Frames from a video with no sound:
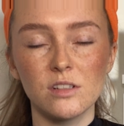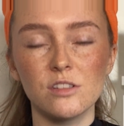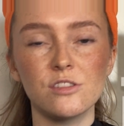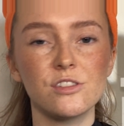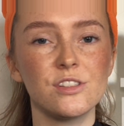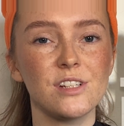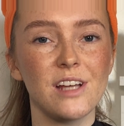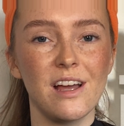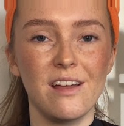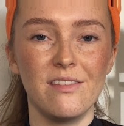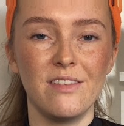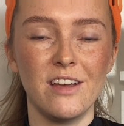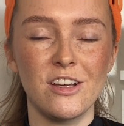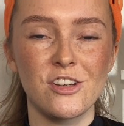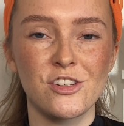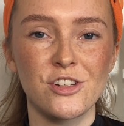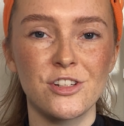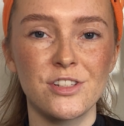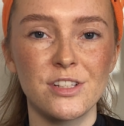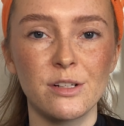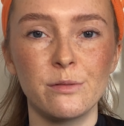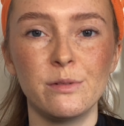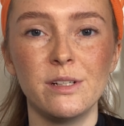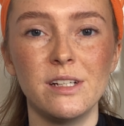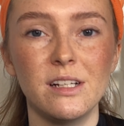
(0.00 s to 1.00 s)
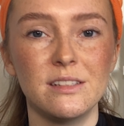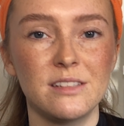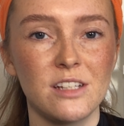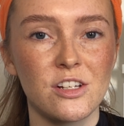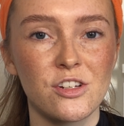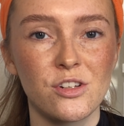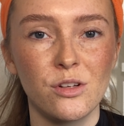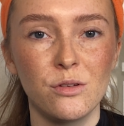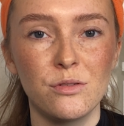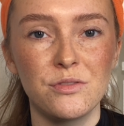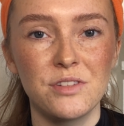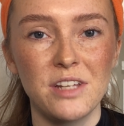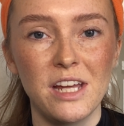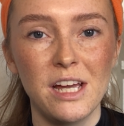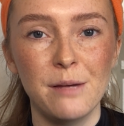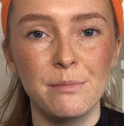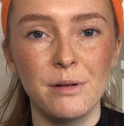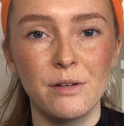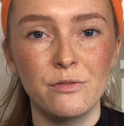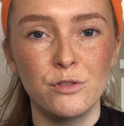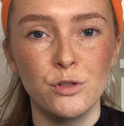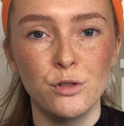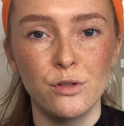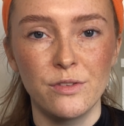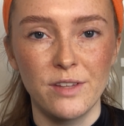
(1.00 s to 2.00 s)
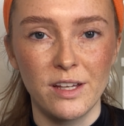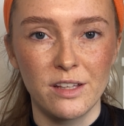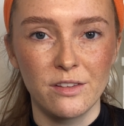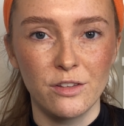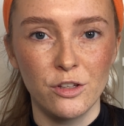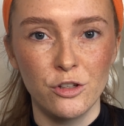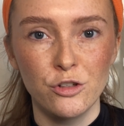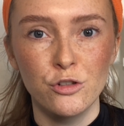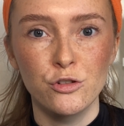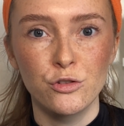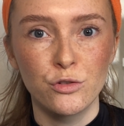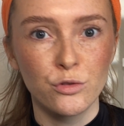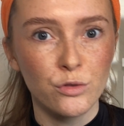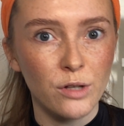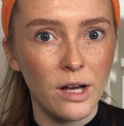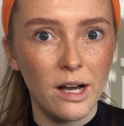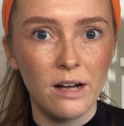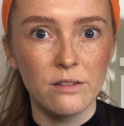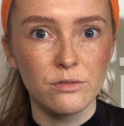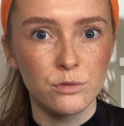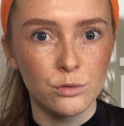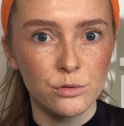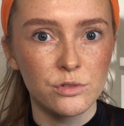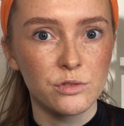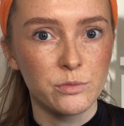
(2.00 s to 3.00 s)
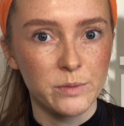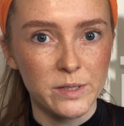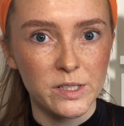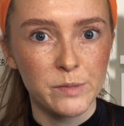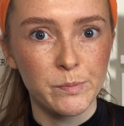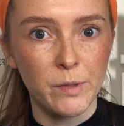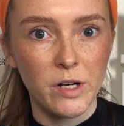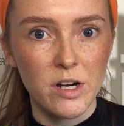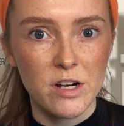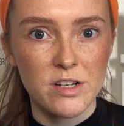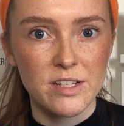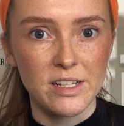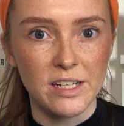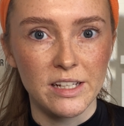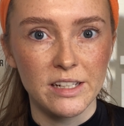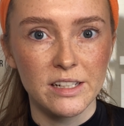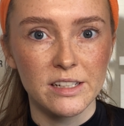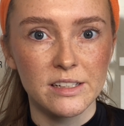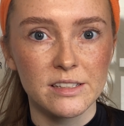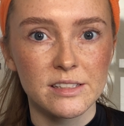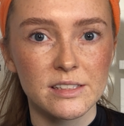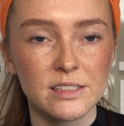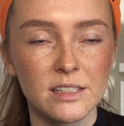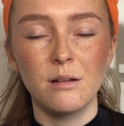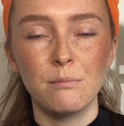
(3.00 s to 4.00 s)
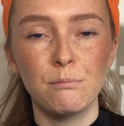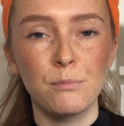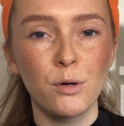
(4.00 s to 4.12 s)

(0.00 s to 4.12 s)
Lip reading: So yeah, that's just a wee additional step if you think that you do have those wee sparse areas.